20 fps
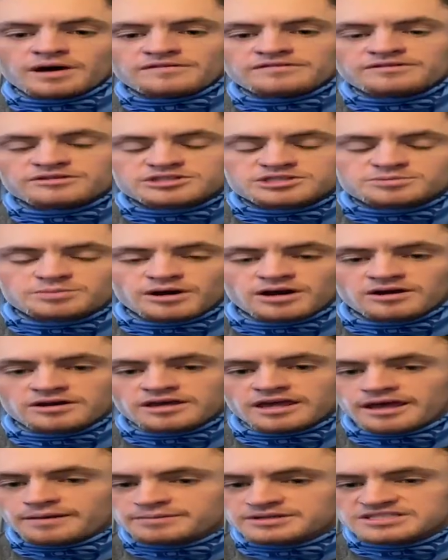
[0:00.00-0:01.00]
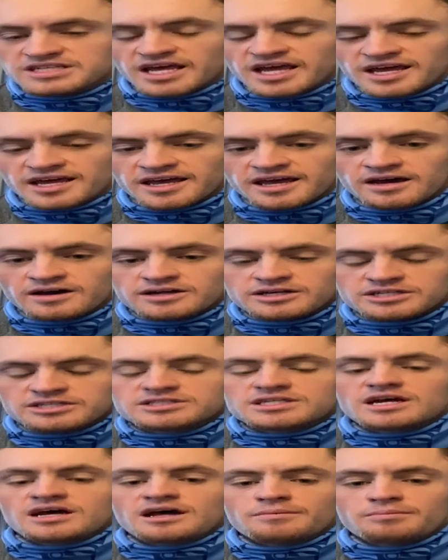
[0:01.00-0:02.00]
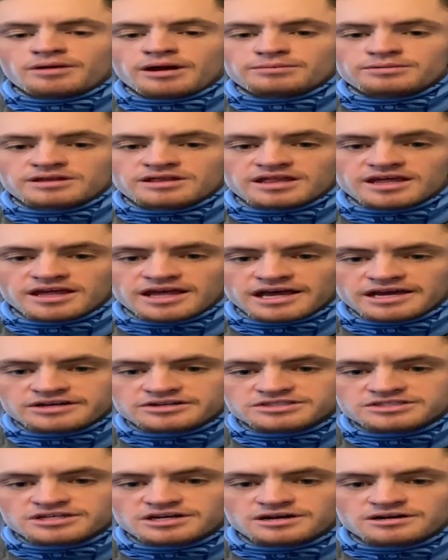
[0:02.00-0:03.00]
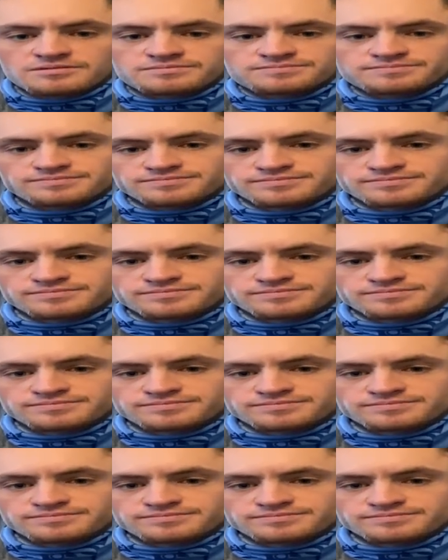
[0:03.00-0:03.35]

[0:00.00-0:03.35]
My favorite spot on campus to hang out is uh, probably the Jaeger Center.